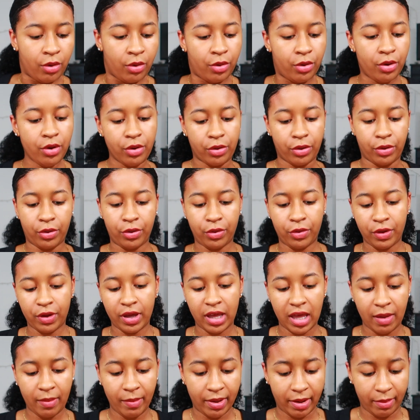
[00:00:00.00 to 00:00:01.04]
Whew,
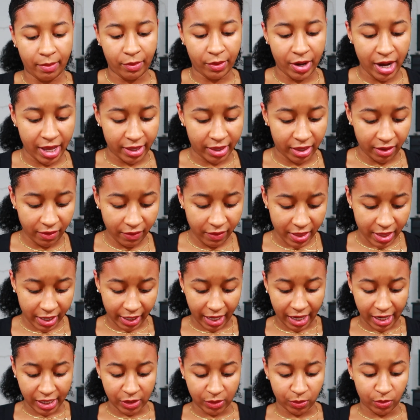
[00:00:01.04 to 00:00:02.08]
I'm out of breath. I feel
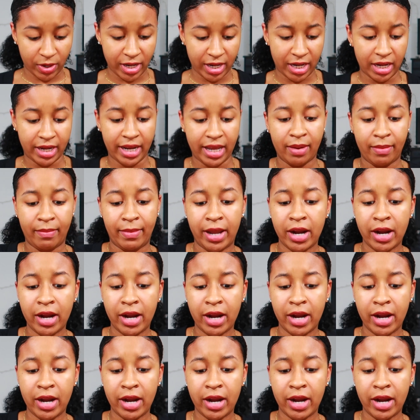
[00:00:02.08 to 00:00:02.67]
like I just ran a damn